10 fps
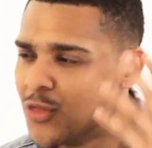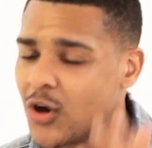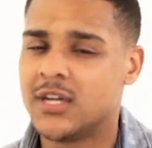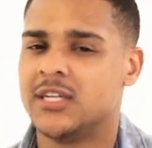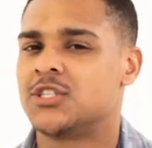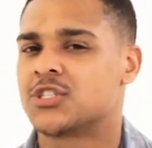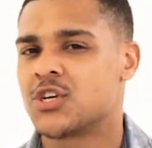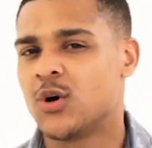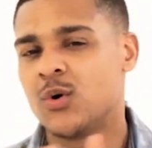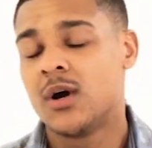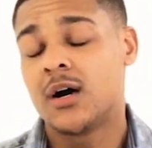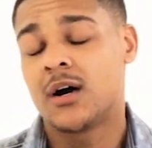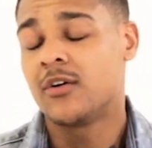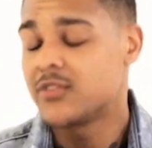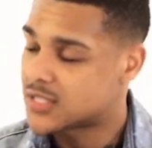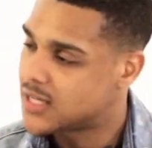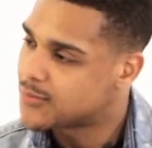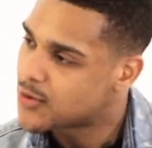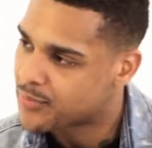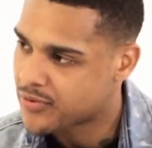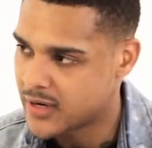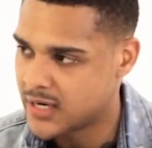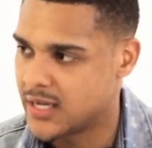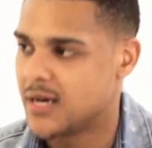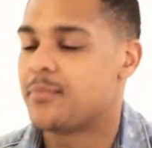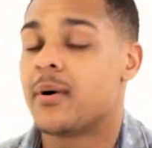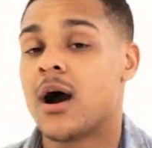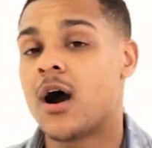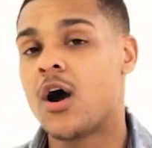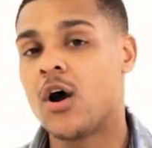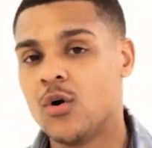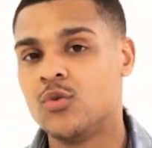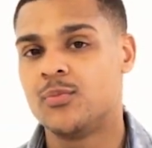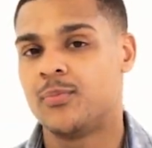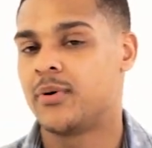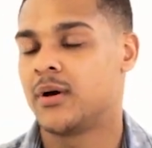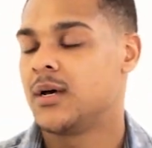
Knowledge. So obviously, I'm not preying it, but I hope